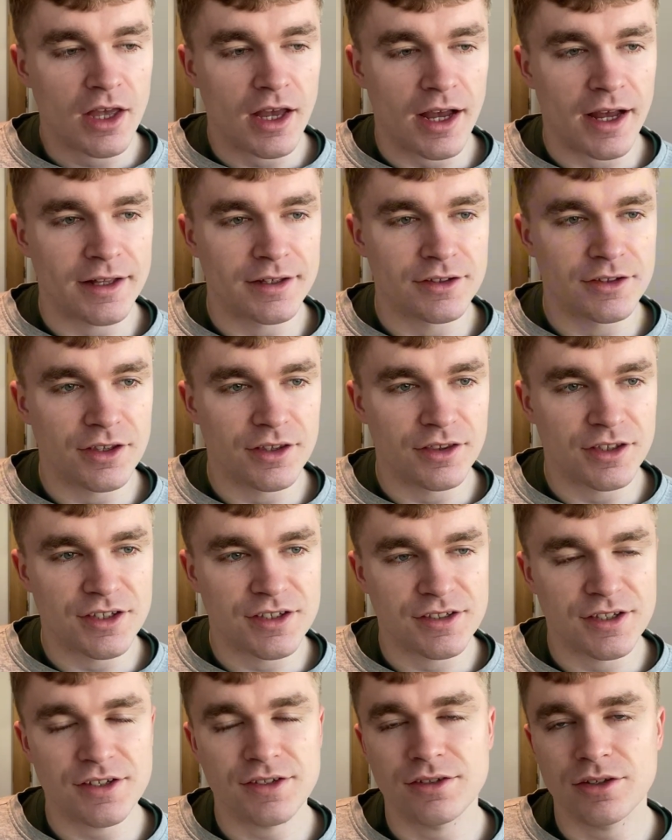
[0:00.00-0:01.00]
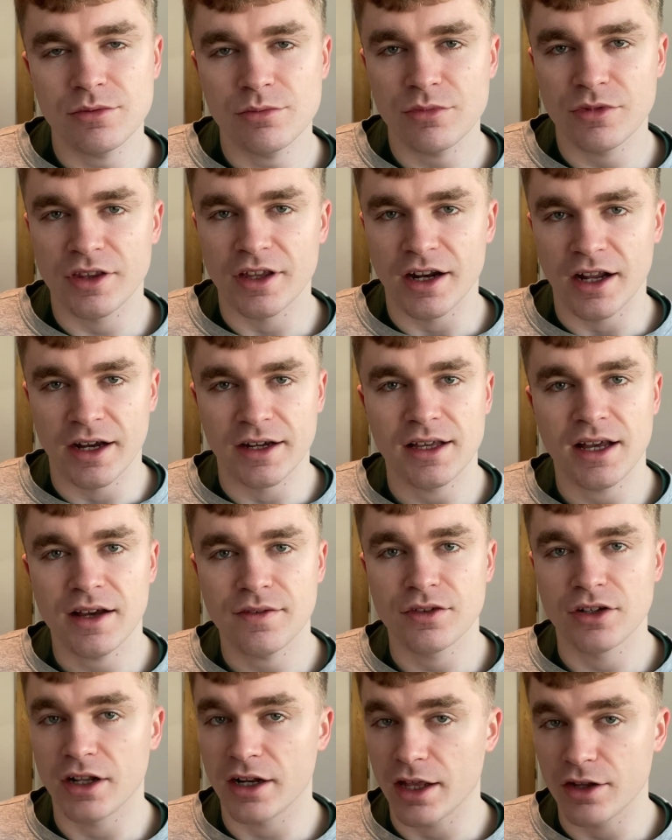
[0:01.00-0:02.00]
And the system that I have
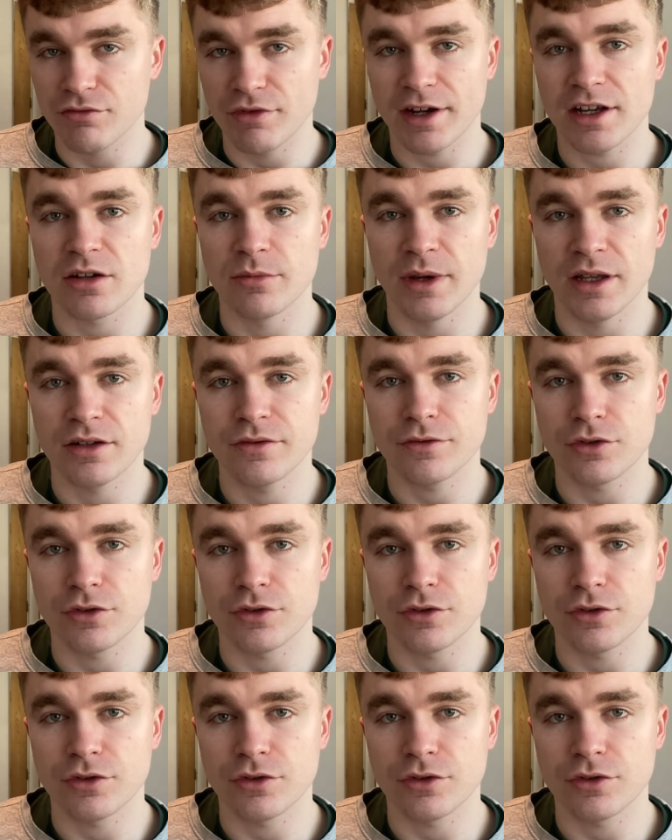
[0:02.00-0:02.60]
and I recommend